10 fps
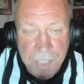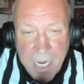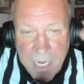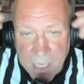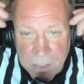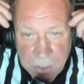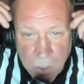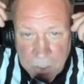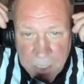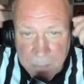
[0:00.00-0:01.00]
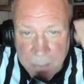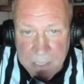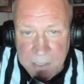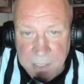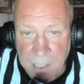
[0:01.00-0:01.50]
Shane had so many
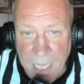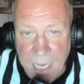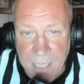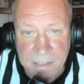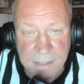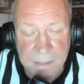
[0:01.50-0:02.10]
pieces of glass.